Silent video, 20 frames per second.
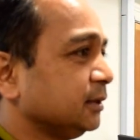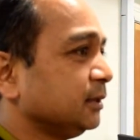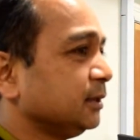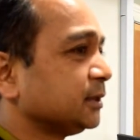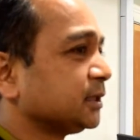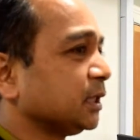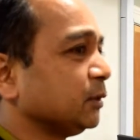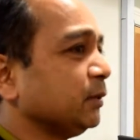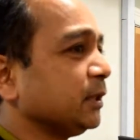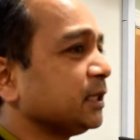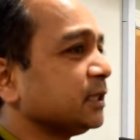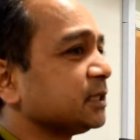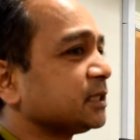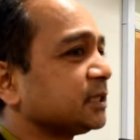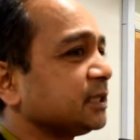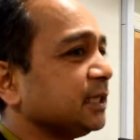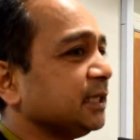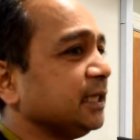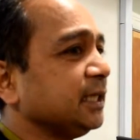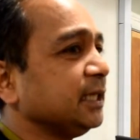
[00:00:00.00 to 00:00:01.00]
So we can
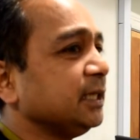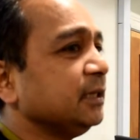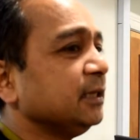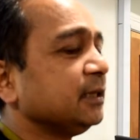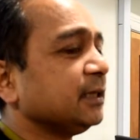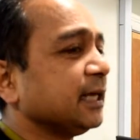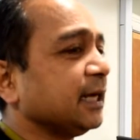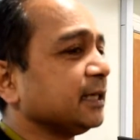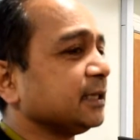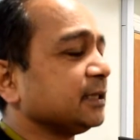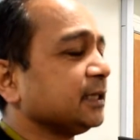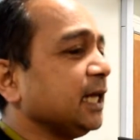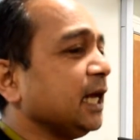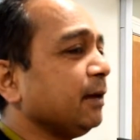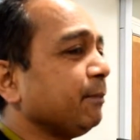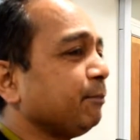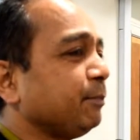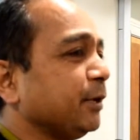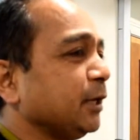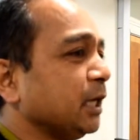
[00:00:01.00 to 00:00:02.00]
see that
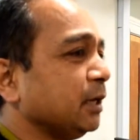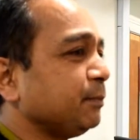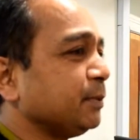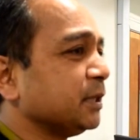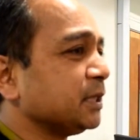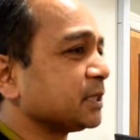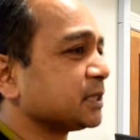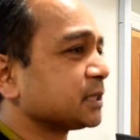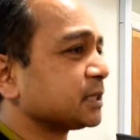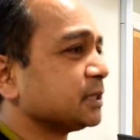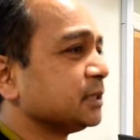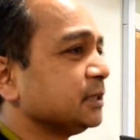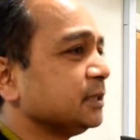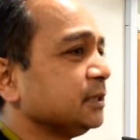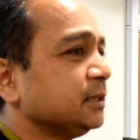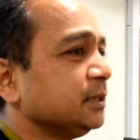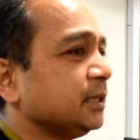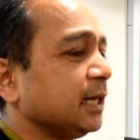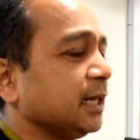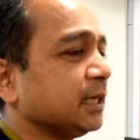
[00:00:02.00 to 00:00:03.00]
their purpose
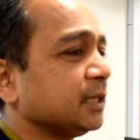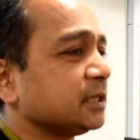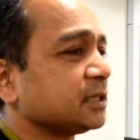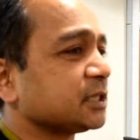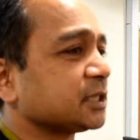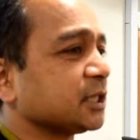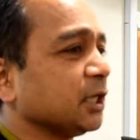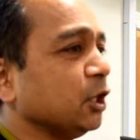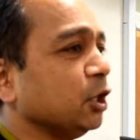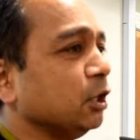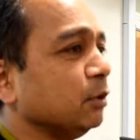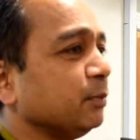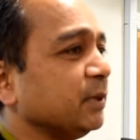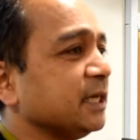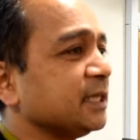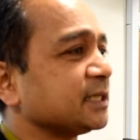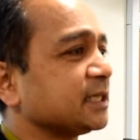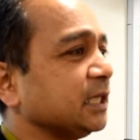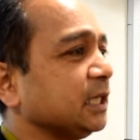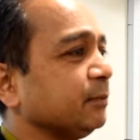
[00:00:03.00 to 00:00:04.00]
and scope
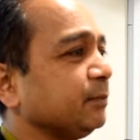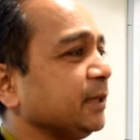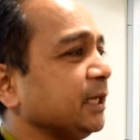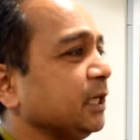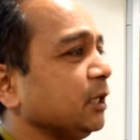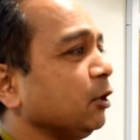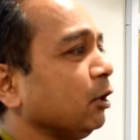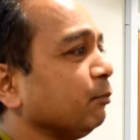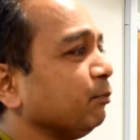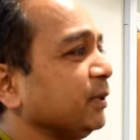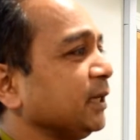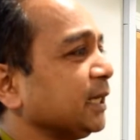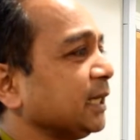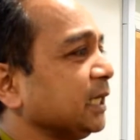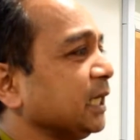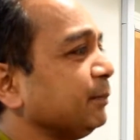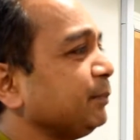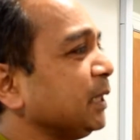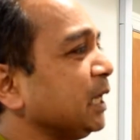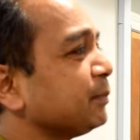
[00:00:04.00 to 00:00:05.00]
is going to be a lot
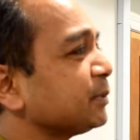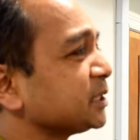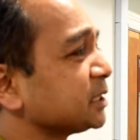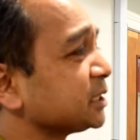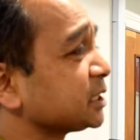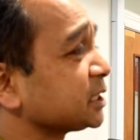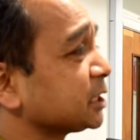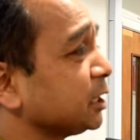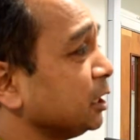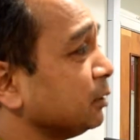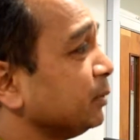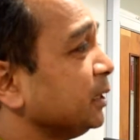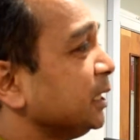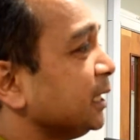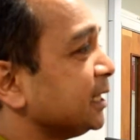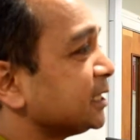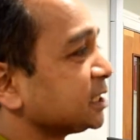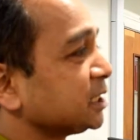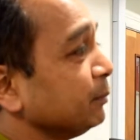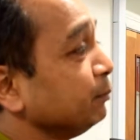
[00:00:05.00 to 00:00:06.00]
bigger. Their purpose and scope
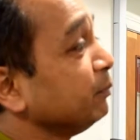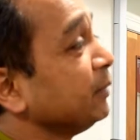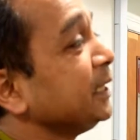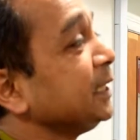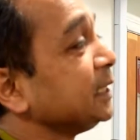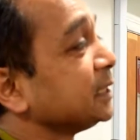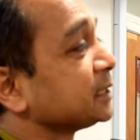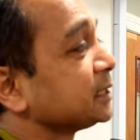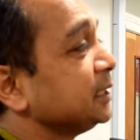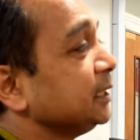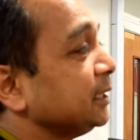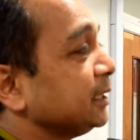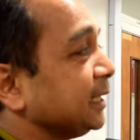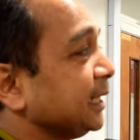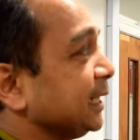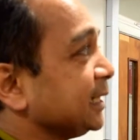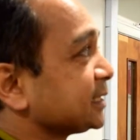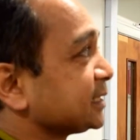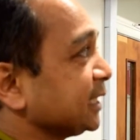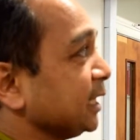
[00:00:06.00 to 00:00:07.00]
is to meet
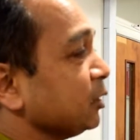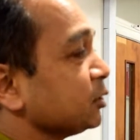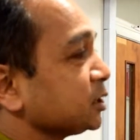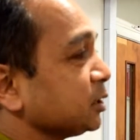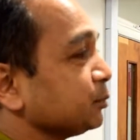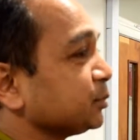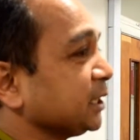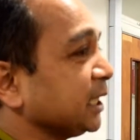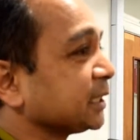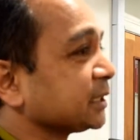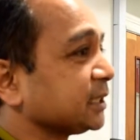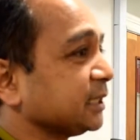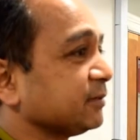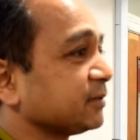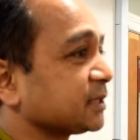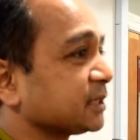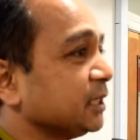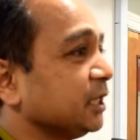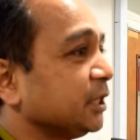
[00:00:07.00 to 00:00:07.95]
their sales objectives